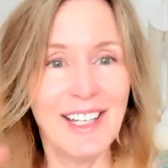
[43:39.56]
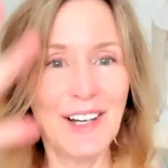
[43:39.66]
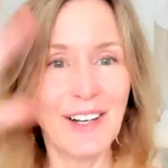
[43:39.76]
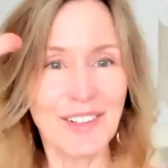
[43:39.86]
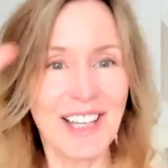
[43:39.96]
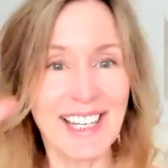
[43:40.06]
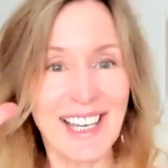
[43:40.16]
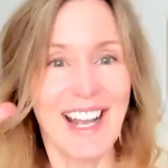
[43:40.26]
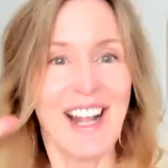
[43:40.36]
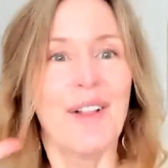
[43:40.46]
you know like
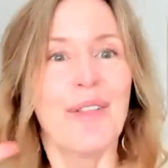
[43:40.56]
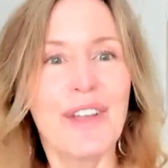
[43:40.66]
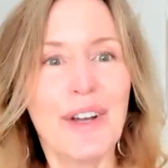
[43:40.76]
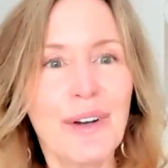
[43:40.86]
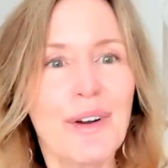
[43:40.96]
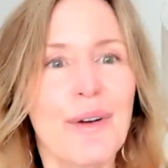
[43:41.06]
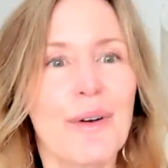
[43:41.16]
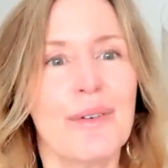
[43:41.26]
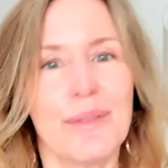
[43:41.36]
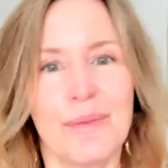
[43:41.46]
they're
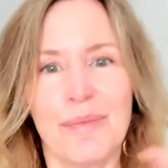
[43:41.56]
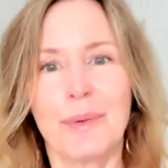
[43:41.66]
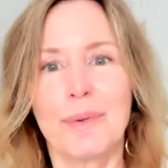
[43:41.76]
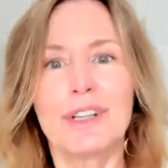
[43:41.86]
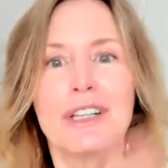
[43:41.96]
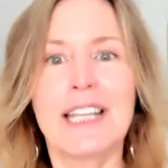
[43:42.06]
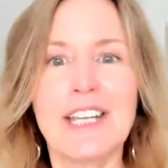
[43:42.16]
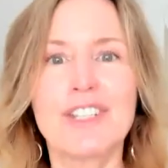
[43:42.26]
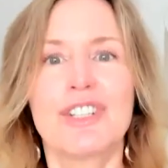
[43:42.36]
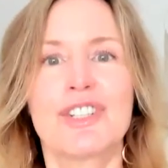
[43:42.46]
the
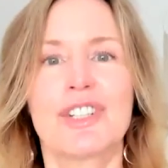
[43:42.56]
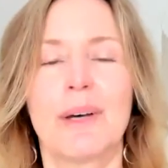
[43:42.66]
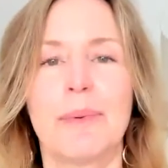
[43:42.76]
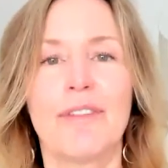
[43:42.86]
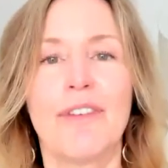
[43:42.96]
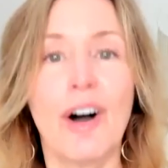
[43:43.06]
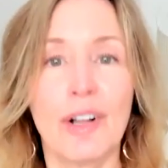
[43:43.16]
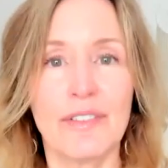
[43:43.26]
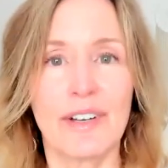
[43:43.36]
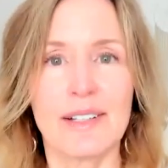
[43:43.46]
relationship of
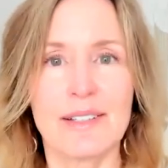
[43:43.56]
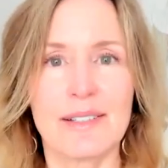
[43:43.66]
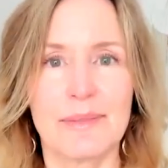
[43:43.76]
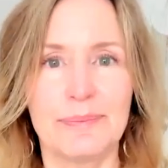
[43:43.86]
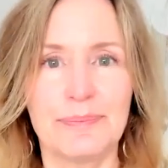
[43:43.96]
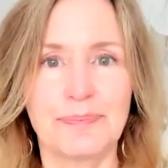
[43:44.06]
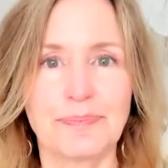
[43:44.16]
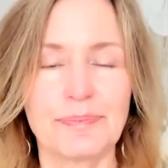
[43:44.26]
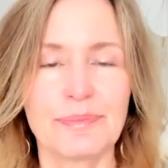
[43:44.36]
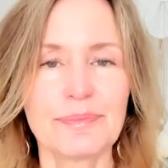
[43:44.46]
all of us
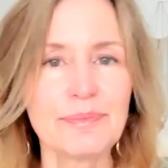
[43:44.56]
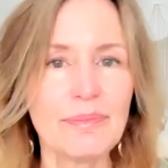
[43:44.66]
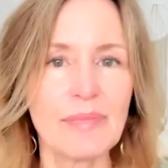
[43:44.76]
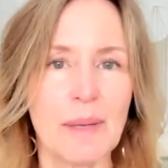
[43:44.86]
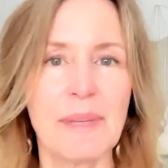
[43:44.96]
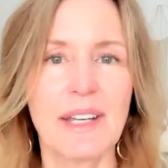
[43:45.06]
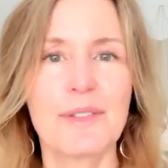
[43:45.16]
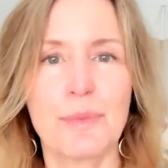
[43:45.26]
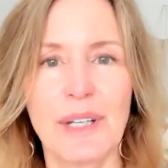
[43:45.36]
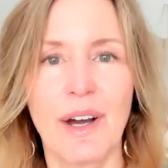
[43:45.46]

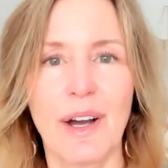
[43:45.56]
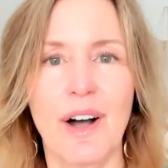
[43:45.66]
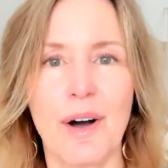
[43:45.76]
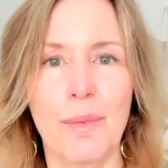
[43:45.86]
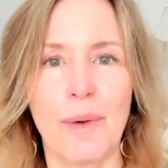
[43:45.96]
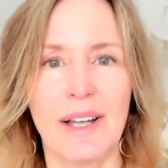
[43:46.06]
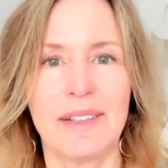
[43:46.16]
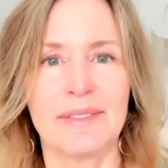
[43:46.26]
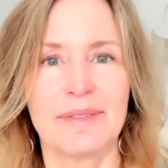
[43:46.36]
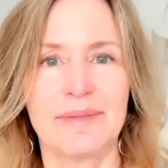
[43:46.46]
because we are all one